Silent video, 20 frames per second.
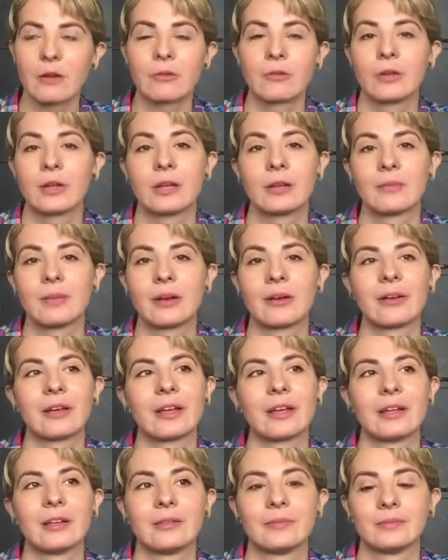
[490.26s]
Korean
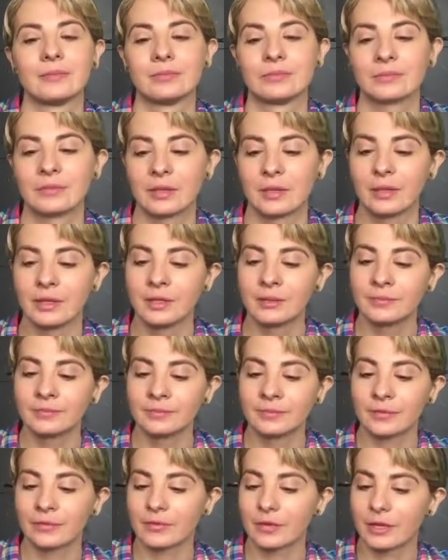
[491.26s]
American
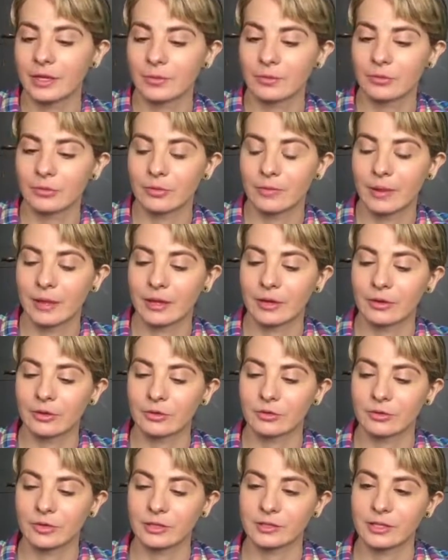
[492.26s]
vegan
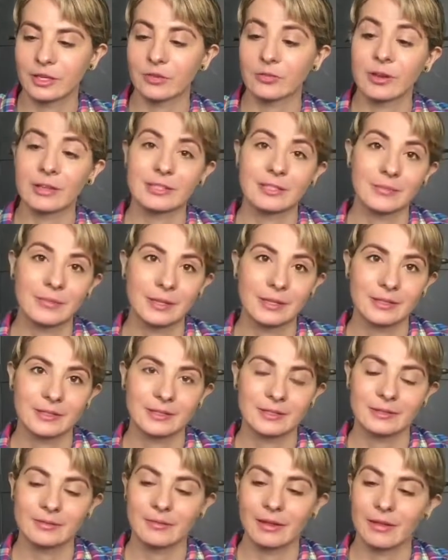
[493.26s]
mukbanger who does like
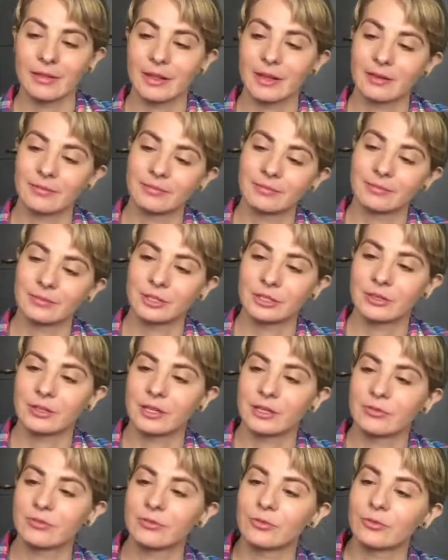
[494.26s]
recipes and then she'll
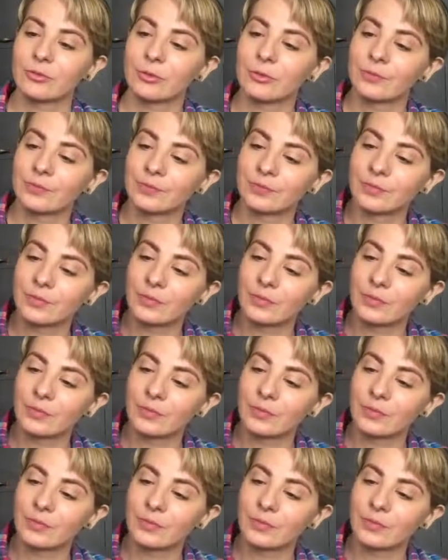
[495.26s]
eat food.